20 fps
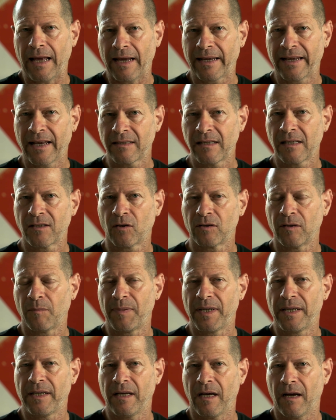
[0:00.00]
I guess it's going to
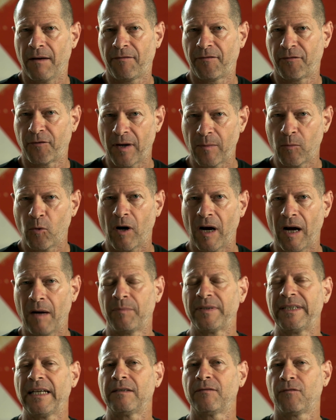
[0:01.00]
be a firmware
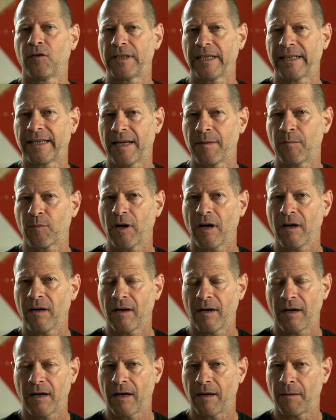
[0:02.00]
update for the camera.